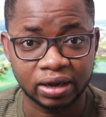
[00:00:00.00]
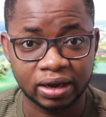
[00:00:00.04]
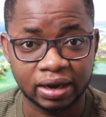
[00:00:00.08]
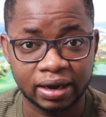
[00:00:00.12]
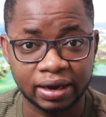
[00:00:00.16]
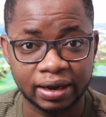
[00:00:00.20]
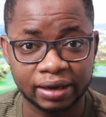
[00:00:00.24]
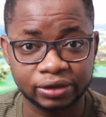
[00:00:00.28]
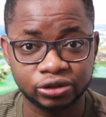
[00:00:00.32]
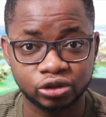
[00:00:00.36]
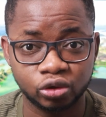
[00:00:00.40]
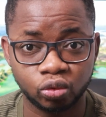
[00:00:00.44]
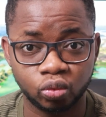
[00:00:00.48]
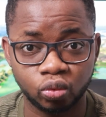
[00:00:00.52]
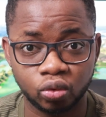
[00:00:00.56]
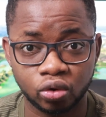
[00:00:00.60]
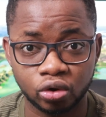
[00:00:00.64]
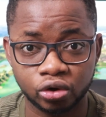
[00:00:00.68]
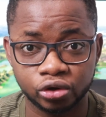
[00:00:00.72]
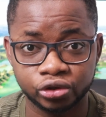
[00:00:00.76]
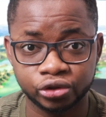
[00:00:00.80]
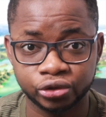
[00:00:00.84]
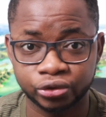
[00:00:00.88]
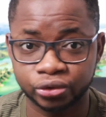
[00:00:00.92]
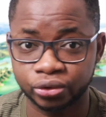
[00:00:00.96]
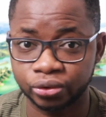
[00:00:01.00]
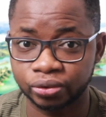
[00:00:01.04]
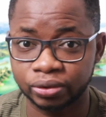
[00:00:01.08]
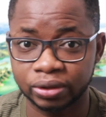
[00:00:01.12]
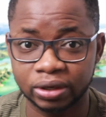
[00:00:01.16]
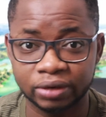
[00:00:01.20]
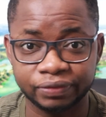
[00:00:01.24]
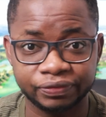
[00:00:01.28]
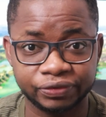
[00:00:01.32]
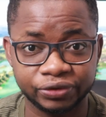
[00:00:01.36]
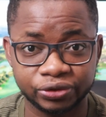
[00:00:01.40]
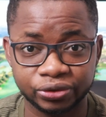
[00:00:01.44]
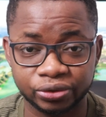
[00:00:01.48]
I had to watch
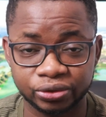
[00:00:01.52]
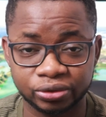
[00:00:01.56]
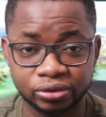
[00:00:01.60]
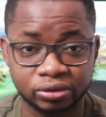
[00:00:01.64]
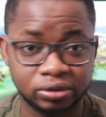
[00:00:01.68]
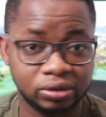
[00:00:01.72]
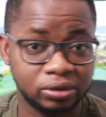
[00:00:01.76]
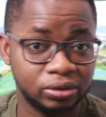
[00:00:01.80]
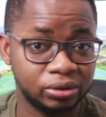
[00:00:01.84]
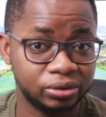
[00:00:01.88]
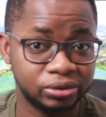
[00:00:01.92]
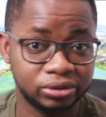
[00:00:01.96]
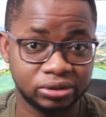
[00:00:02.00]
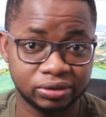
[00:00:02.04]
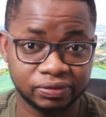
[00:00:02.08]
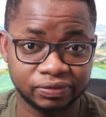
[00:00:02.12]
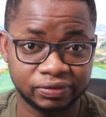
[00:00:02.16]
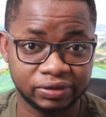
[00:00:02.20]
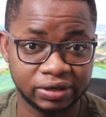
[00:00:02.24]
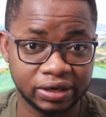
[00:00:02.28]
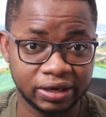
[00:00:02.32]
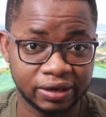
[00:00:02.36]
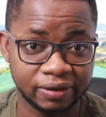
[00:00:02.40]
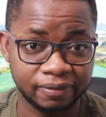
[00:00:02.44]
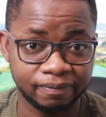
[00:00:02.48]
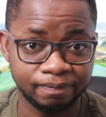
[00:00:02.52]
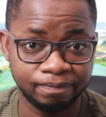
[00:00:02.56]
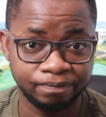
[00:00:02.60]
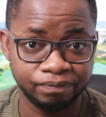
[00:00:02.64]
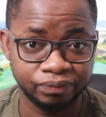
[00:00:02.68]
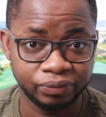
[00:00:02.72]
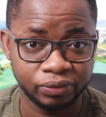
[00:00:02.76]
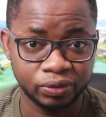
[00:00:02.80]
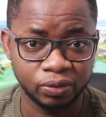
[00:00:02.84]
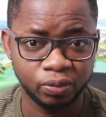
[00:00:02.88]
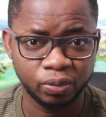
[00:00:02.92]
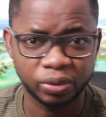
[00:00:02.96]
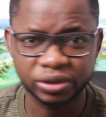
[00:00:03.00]
Dora videos, loads of them,
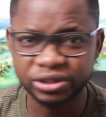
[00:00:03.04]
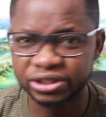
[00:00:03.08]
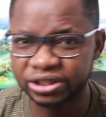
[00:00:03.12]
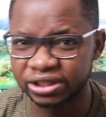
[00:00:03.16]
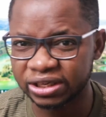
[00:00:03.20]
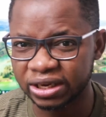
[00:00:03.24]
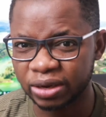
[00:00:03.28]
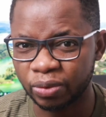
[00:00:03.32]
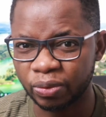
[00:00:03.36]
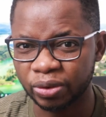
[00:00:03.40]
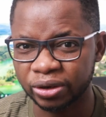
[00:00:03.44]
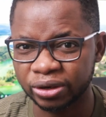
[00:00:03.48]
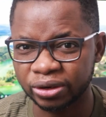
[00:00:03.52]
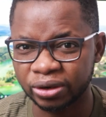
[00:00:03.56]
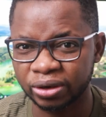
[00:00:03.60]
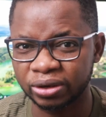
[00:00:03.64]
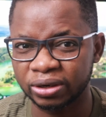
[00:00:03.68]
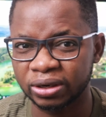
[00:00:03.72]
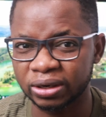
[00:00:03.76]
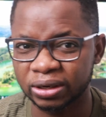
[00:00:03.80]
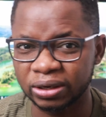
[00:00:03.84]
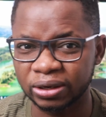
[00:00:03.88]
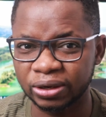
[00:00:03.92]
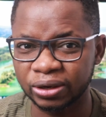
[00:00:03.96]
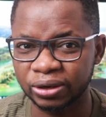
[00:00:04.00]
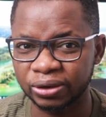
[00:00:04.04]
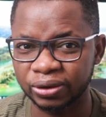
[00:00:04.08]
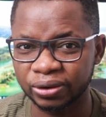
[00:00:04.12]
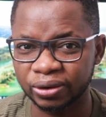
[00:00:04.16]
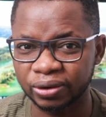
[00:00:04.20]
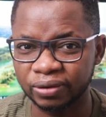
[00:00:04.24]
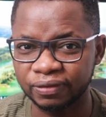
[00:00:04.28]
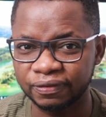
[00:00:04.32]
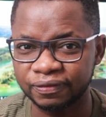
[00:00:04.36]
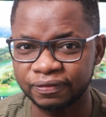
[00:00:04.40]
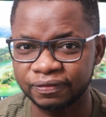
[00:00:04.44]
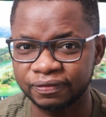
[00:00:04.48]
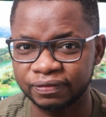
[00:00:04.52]
which there were not a lot
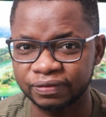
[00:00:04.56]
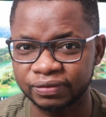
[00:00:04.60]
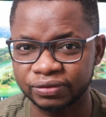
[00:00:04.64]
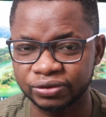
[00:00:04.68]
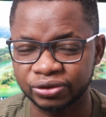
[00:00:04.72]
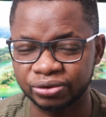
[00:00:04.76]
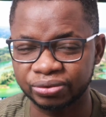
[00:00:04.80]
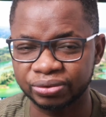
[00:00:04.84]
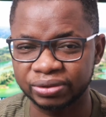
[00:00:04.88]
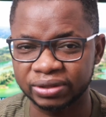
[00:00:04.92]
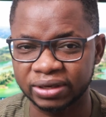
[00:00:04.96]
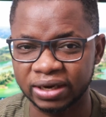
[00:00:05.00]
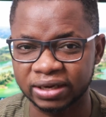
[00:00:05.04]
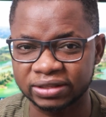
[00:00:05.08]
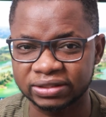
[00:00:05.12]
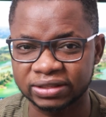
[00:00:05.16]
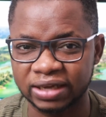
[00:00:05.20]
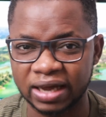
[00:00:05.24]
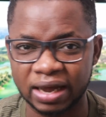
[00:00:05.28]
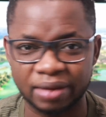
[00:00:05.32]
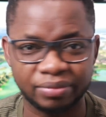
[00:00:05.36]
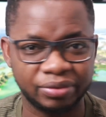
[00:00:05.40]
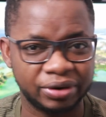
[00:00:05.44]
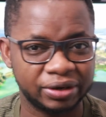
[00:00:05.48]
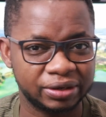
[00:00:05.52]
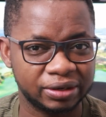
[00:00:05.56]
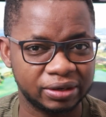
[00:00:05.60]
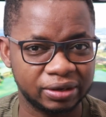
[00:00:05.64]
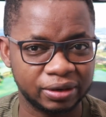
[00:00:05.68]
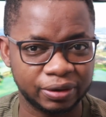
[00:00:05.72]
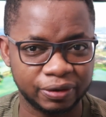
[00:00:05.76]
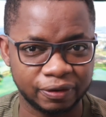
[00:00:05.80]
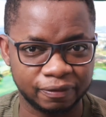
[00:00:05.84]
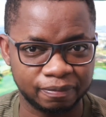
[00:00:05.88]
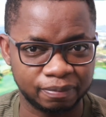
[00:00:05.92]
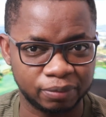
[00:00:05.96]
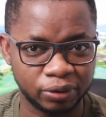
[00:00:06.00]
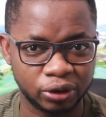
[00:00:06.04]
of during that time. Read a
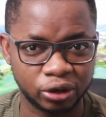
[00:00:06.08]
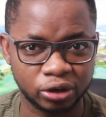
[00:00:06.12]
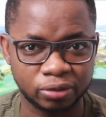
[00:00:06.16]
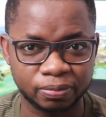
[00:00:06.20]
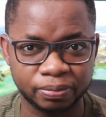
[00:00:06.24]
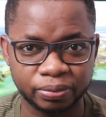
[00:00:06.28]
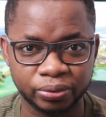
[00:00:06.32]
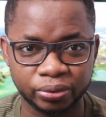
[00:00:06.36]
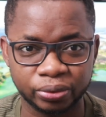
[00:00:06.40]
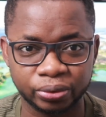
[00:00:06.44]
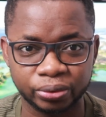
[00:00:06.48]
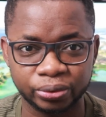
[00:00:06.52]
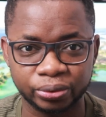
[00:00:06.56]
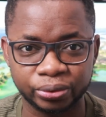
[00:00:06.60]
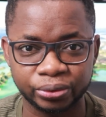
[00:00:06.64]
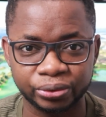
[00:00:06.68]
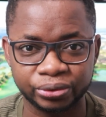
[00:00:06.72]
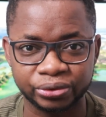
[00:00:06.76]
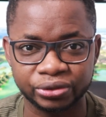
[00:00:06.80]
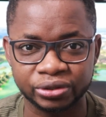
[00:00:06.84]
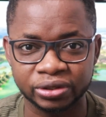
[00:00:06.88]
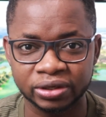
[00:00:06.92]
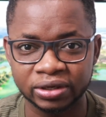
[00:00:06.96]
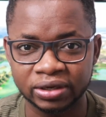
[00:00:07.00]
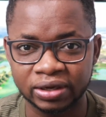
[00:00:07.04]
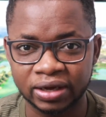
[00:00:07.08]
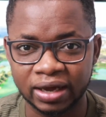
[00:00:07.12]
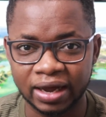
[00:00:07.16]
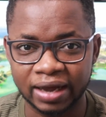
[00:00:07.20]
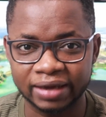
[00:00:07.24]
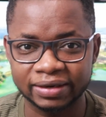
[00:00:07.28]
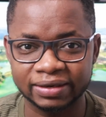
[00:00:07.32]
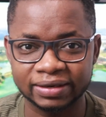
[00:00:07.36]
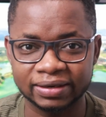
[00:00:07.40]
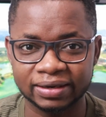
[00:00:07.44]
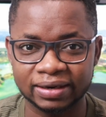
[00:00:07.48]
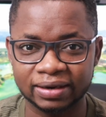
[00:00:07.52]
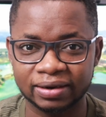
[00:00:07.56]
lot of blog posts
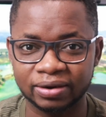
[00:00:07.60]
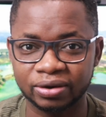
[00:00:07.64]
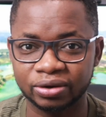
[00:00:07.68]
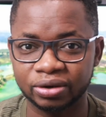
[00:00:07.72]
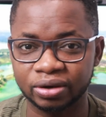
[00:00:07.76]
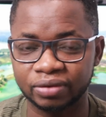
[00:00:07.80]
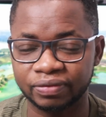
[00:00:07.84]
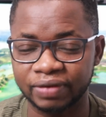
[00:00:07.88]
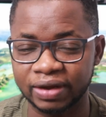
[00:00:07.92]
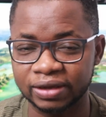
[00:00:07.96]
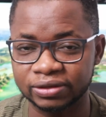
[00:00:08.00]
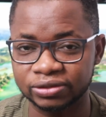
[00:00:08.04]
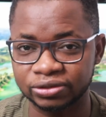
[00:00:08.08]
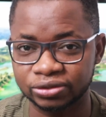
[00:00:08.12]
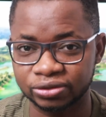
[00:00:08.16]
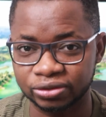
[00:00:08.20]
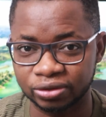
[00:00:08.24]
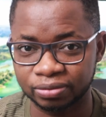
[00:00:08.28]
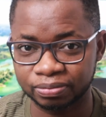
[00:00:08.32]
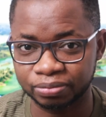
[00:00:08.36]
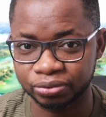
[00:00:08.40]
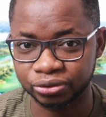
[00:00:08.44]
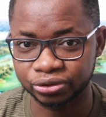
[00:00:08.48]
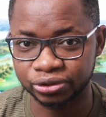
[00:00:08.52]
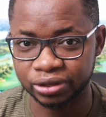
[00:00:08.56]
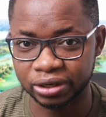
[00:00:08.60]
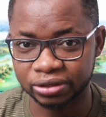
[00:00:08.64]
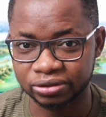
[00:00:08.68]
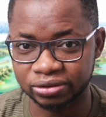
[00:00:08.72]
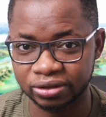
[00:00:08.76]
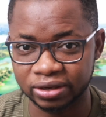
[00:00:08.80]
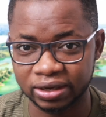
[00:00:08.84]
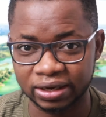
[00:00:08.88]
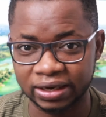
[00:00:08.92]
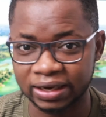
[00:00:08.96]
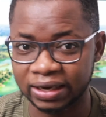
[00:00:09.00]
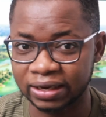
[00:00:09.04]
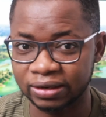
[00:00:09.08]
and did a lot of hands-on projects to
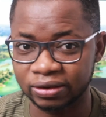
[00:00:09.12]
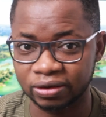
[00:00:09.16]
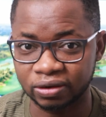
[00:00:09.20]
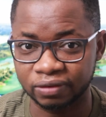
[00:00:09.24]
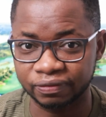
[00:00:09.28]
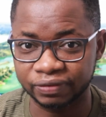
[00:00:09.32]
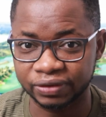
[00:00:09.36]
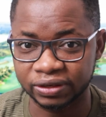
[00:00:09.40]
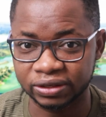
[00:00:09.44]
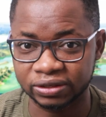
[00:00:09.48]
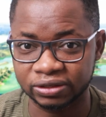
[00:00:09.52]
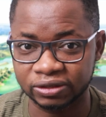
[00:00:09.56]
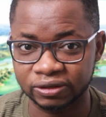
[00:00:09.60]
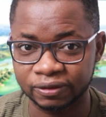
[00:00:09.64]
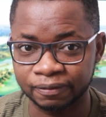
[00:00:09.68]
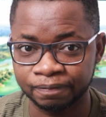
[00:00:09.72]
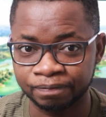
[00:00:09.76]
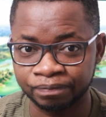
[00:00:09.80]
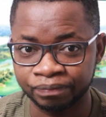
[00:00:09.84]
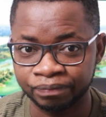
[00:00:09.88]
get the hang of it.